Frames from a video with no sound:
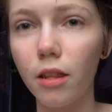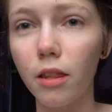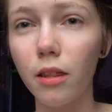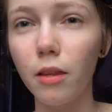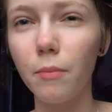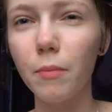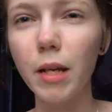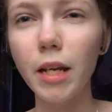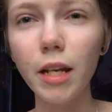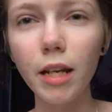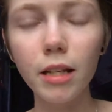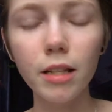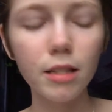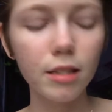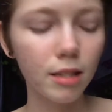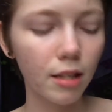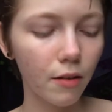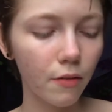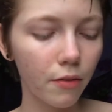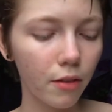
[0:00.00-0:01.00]
the
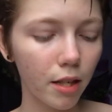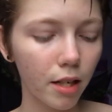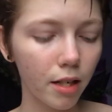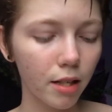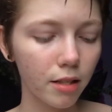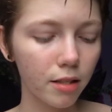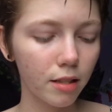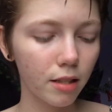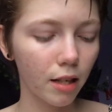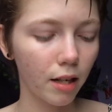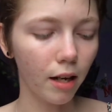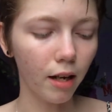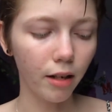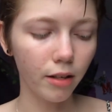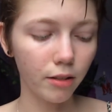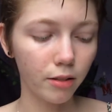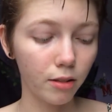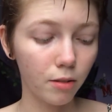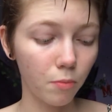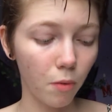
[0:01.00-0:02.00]
meanings of things
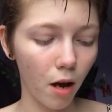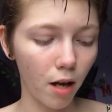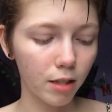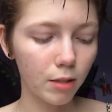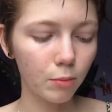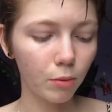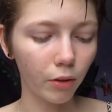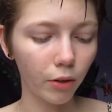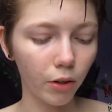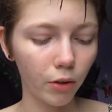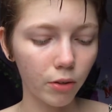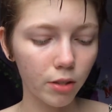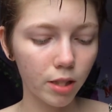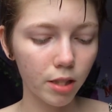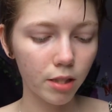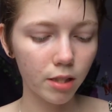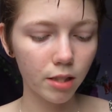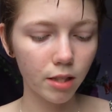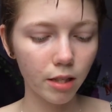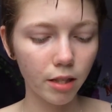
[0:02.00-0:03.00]
and possible
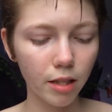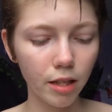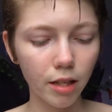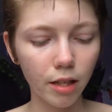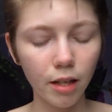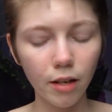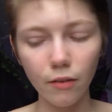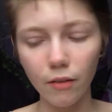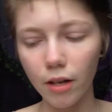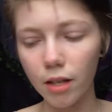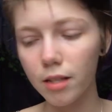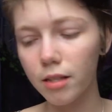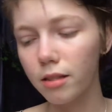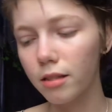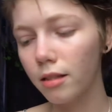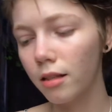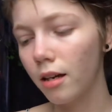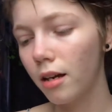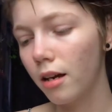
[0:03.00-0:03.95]
uses that they give us